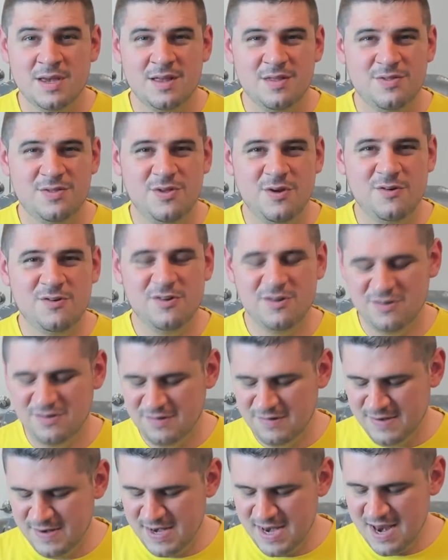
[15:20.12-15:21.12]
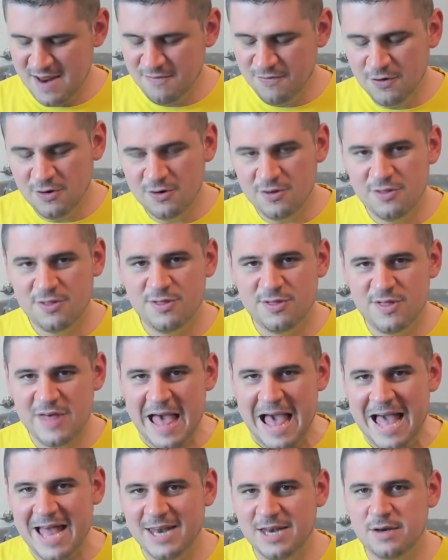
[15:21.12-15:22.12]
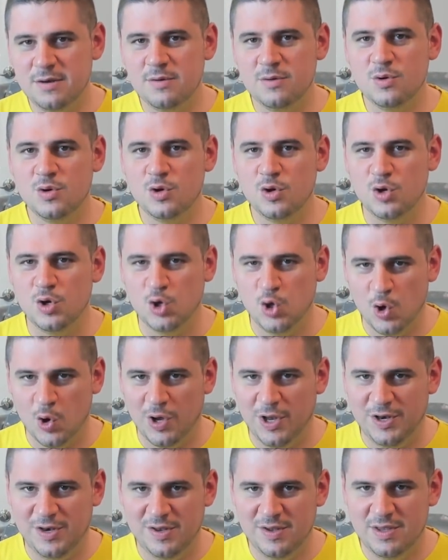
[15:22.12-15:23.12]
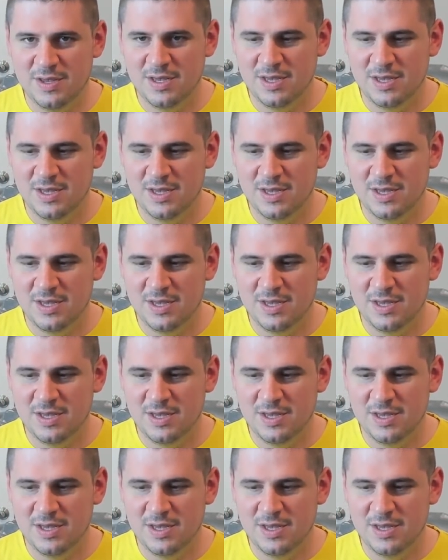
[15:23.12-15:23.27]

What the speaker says: They're just never that good.